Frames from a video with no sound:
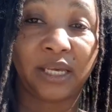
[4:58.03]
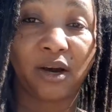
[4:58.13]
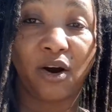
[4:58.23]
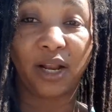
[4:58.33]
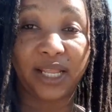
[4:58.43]

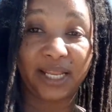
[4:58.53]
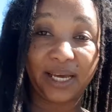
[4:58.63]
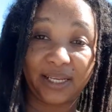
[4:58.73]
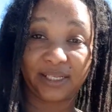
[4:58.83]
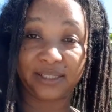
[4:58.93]
all in
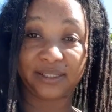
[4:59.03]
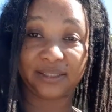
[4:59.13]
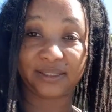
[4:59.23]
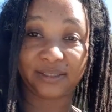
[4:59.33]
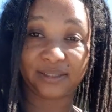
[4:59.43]
an
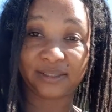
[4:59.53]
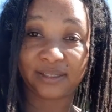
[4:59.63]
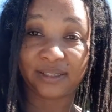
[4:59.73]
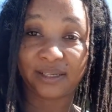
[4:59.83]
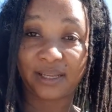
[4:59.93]

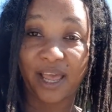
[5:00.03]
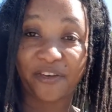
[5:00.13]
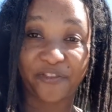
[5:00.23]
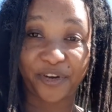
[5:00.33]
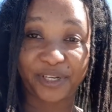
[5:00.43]

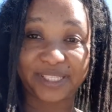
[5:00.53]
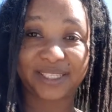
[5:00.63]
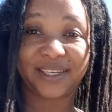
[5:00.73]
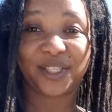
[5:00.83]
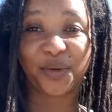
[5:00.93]
effort
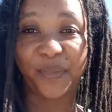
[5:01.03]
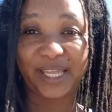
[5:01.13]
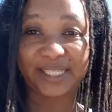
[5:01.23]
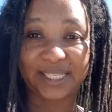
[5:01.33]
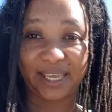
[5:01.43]
to
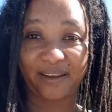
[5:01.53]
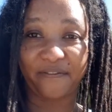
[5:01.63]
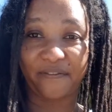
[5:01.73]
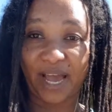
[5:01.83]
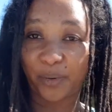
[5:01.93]
maintain
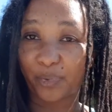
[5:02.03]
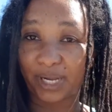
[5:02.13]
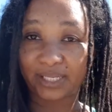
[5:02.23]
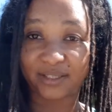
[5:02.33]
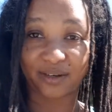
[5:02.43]

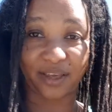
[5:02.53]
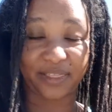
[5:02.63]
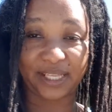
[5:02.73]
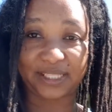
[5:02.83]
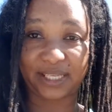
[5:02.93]
vibrant,
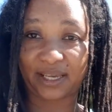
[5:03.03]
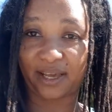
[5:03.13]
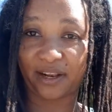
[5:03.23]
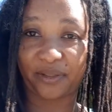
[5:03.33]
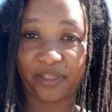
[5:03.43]
authentic
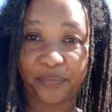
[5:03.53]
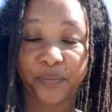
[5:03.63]
health.